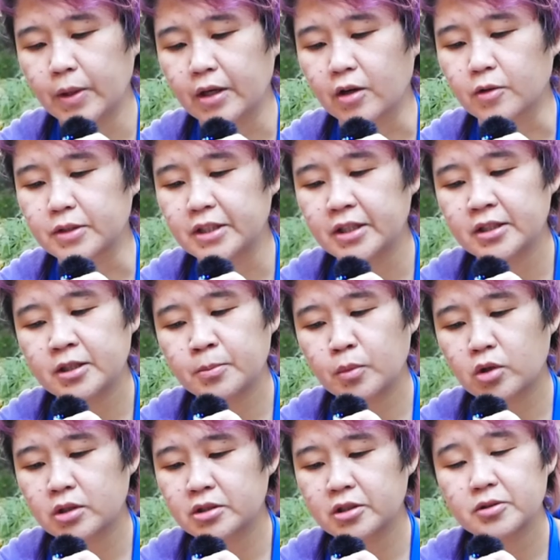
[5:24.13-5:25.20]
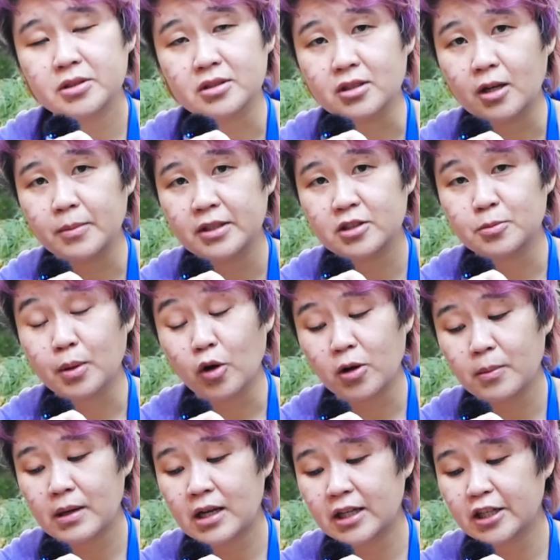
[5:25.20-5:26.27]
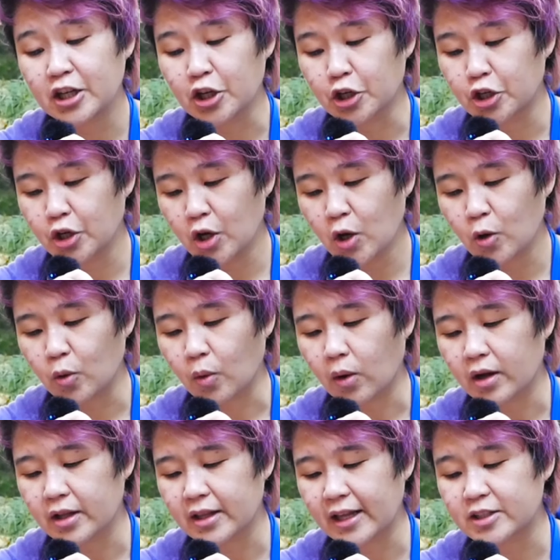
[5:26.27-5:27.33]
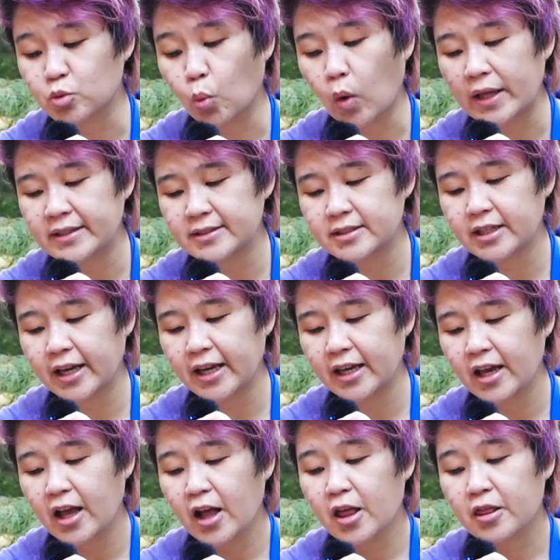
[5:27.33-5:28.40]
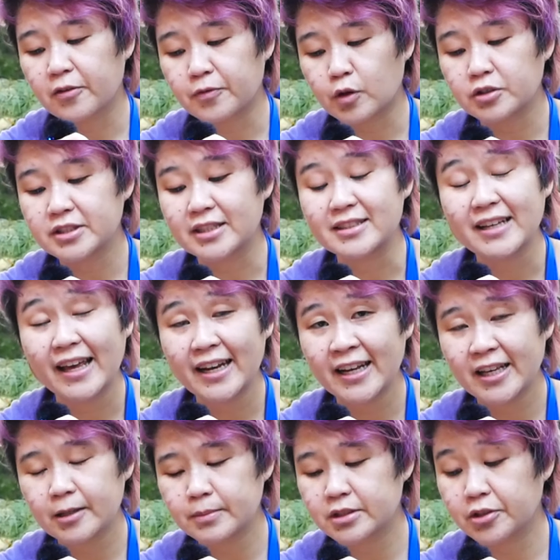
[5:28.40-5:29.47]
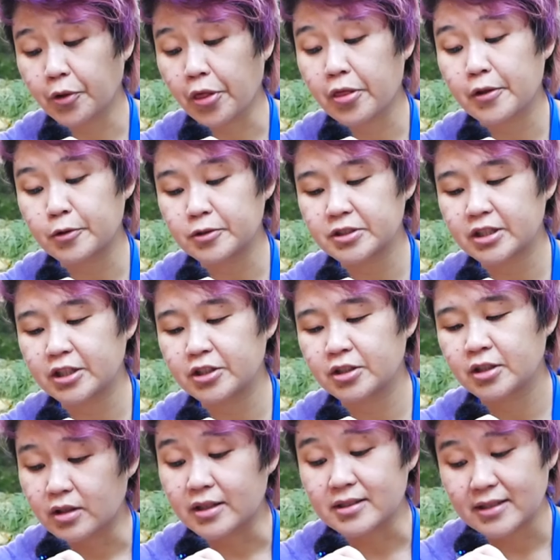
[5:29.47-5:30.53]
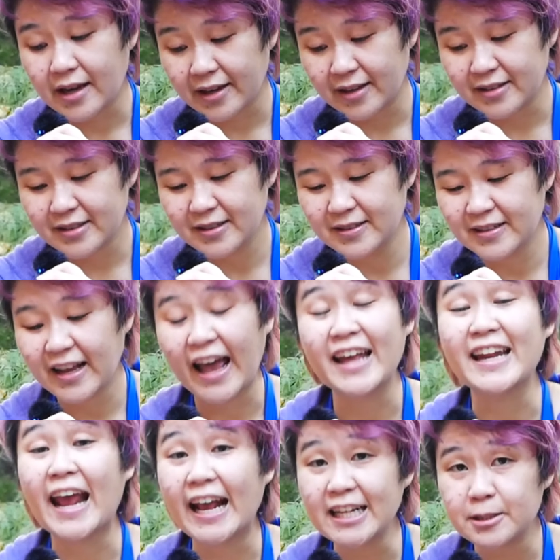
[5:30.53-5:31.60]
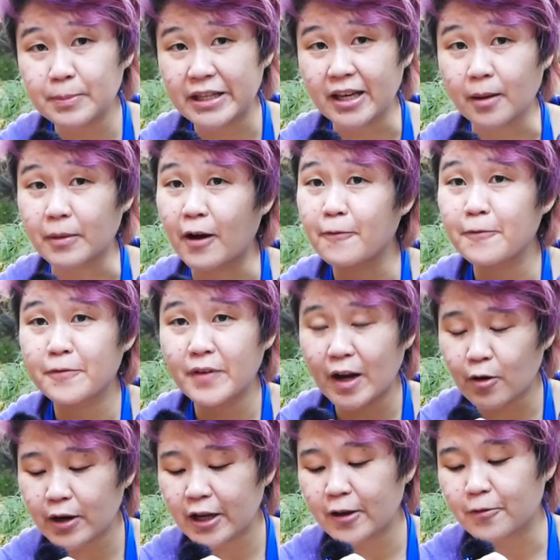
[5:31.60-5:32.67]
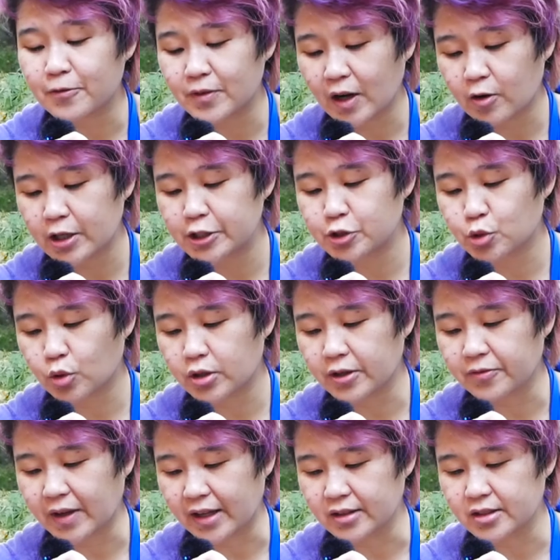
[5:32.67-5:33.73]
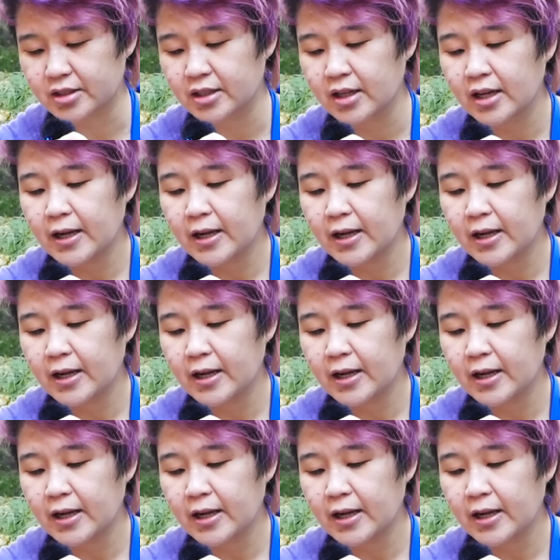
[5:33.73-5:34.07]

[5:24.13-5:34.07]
we go. Dia de Muertos is coming to Pokemon Go. That's Wednesday the first at ten A M until Thursday the second at eight P M A very, very short event.